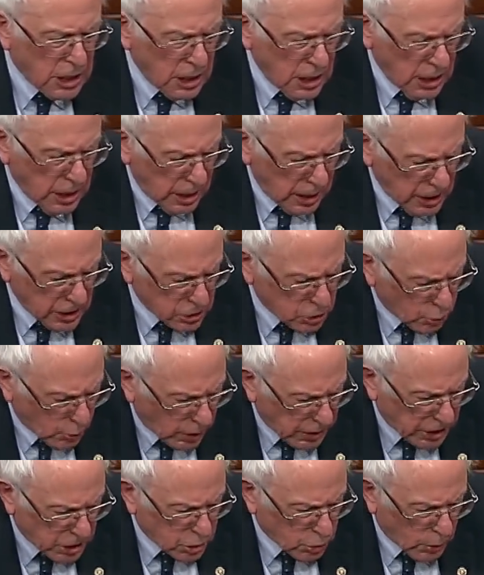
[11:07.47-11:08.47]
in
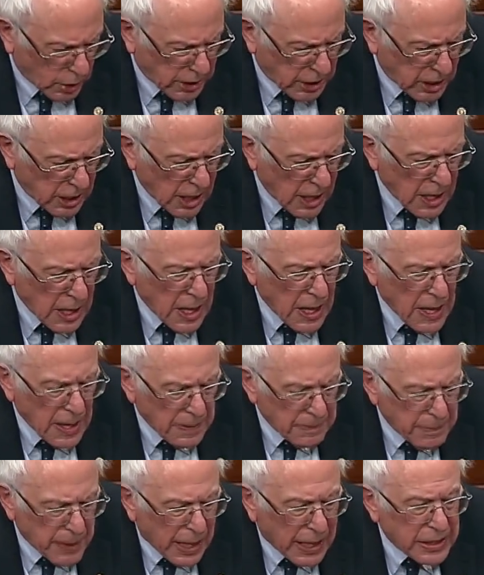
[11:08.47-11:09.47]
2020
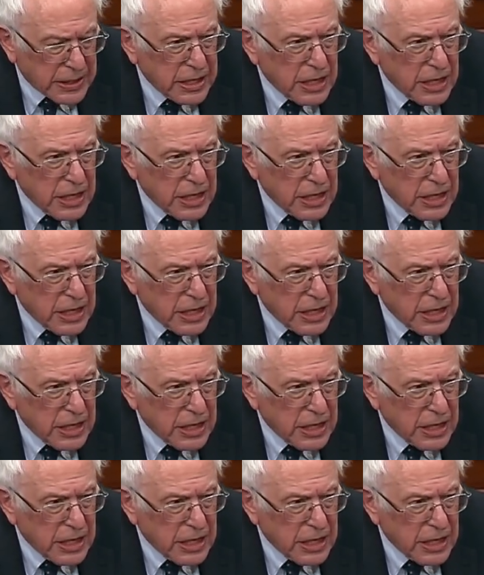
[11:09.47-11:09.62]
made